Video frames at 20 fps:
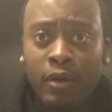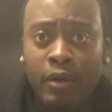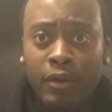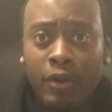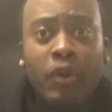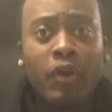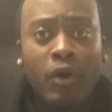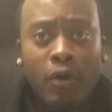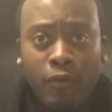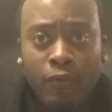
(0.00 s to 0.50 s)

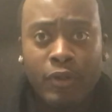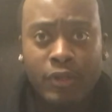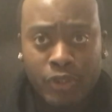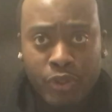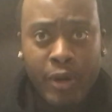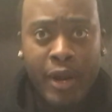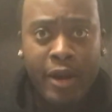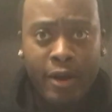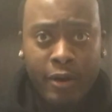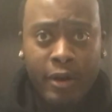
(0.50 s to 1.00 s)
The
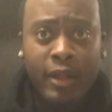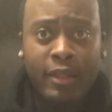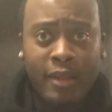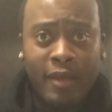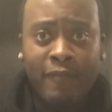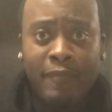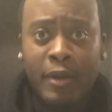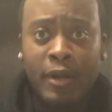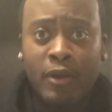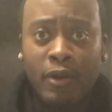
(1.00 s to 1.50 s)
traitor that
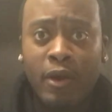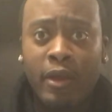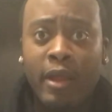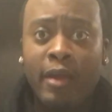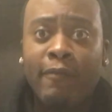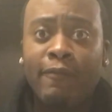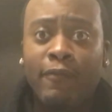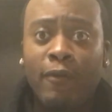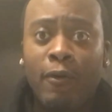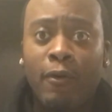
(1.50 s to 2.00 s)
they've been
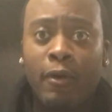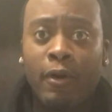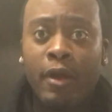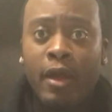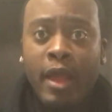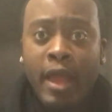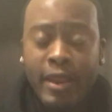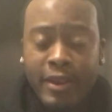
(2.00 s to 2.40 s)
looking for.